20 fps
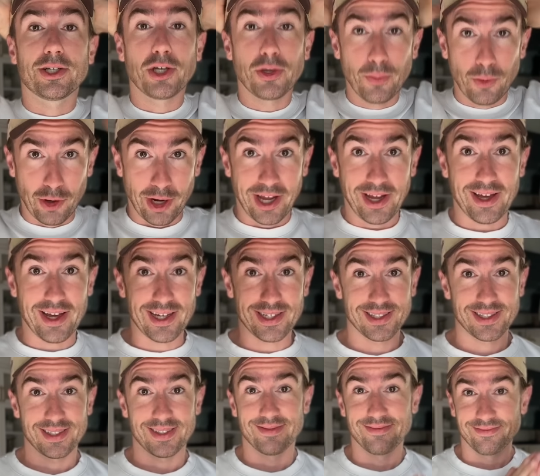Good morning,
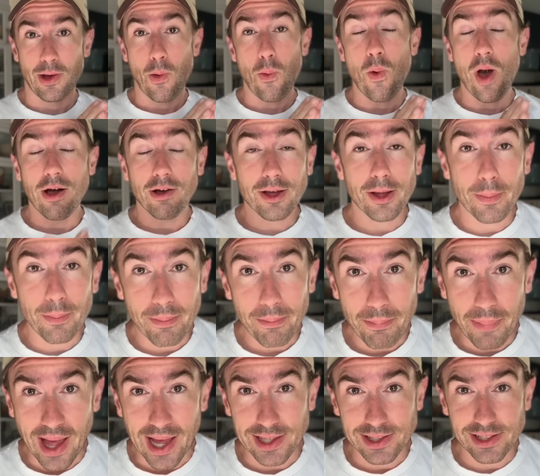guys. Welcome
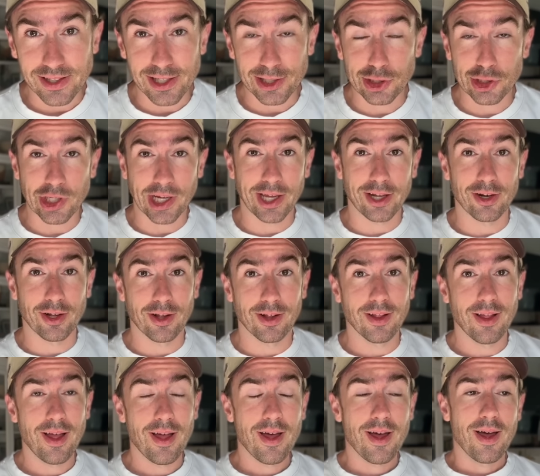back to the
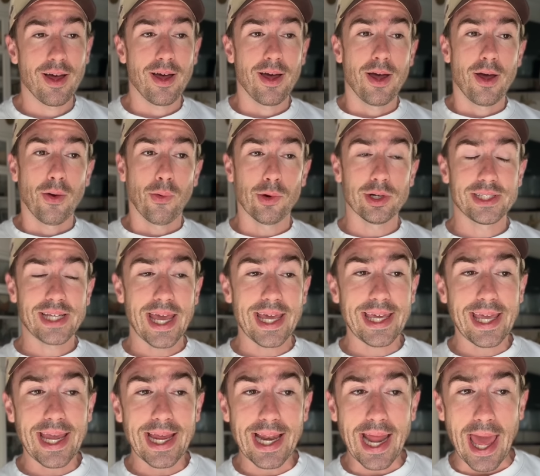channel. We're
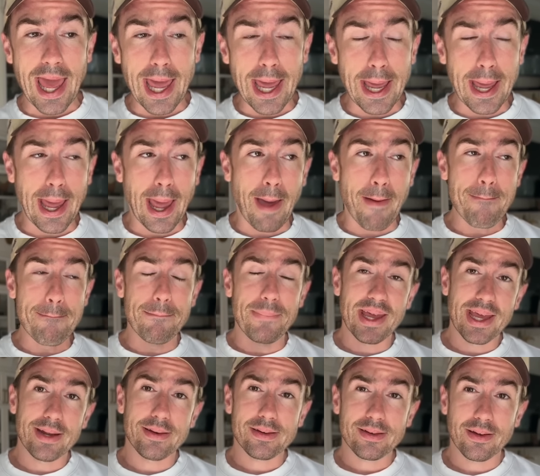taking a
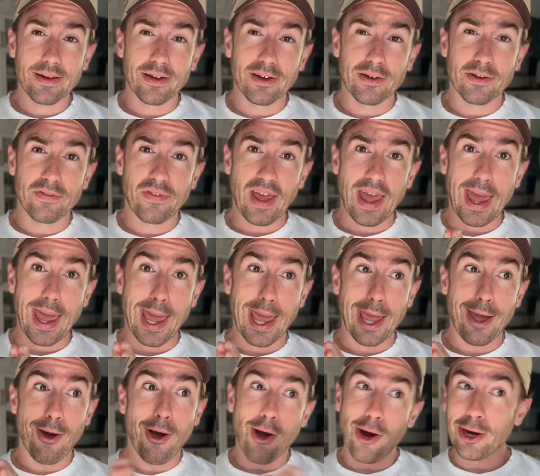bit of a
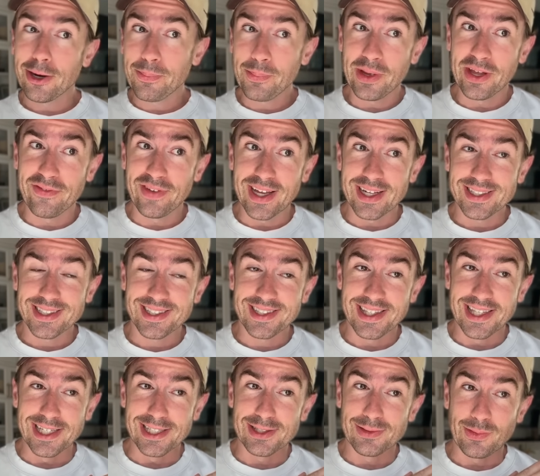hard pivot
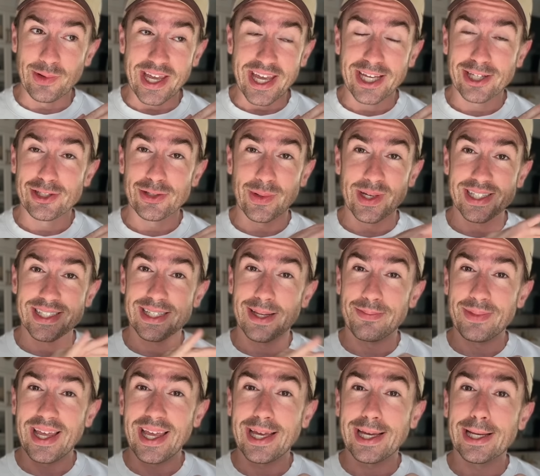this week, doing
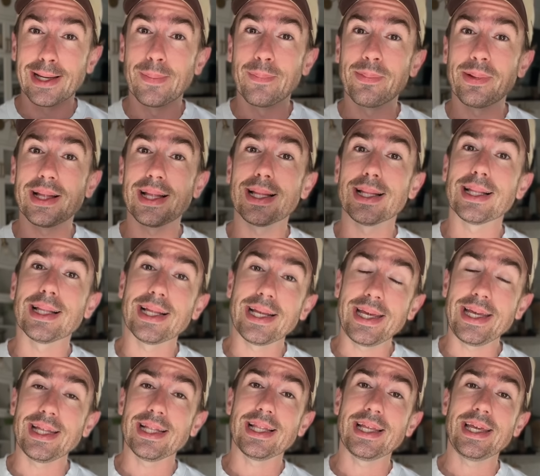something
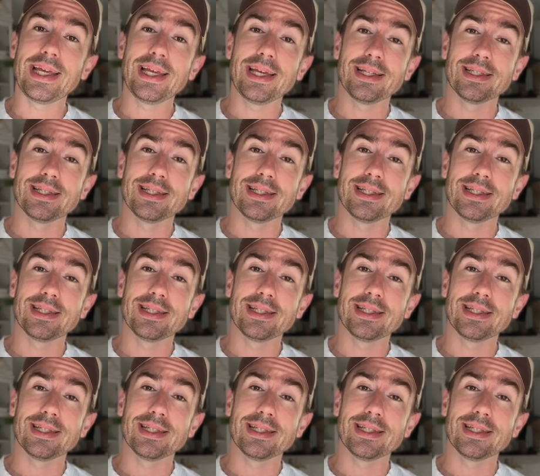completely